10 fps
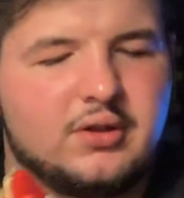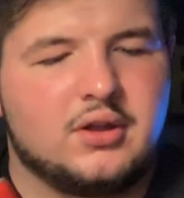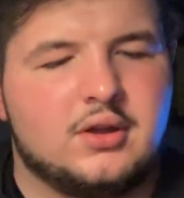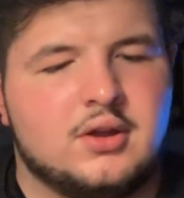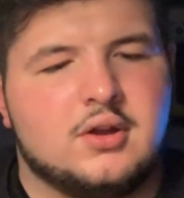the,
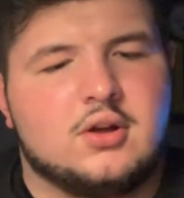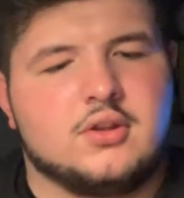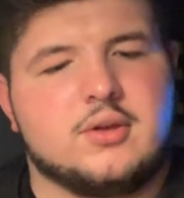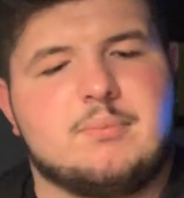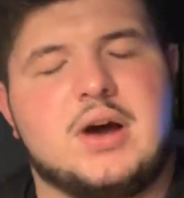
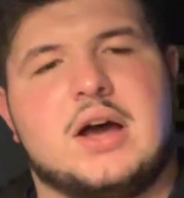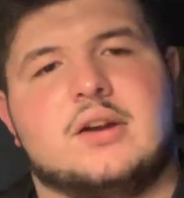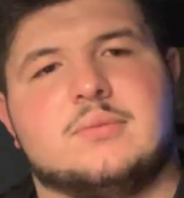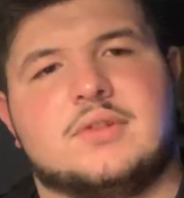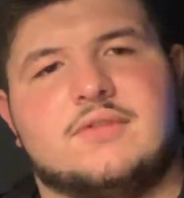on the
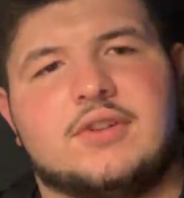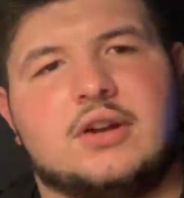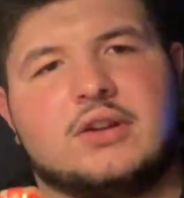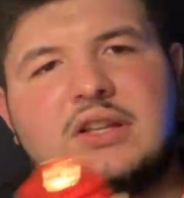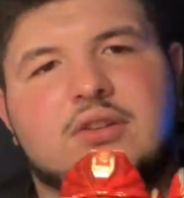bottoms.
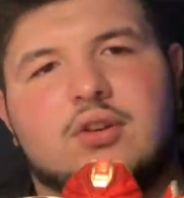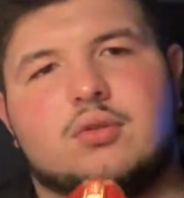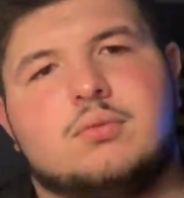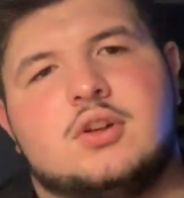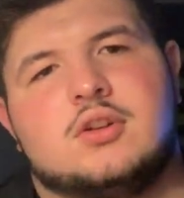Very
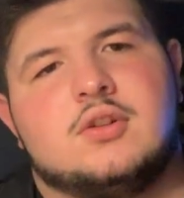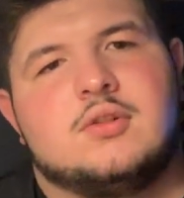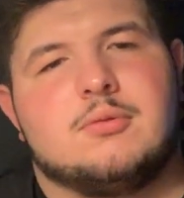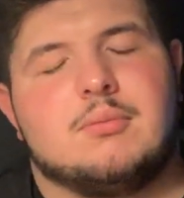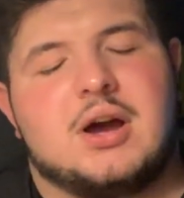dope.
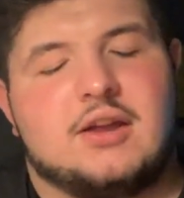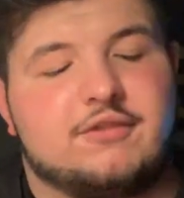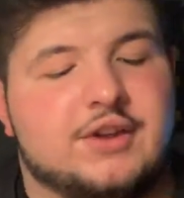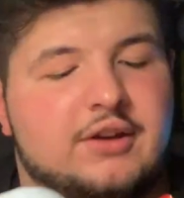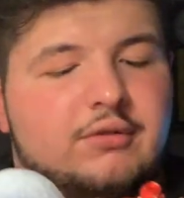My
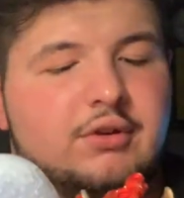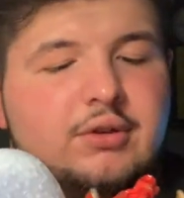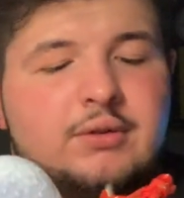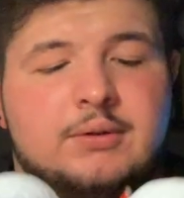favorite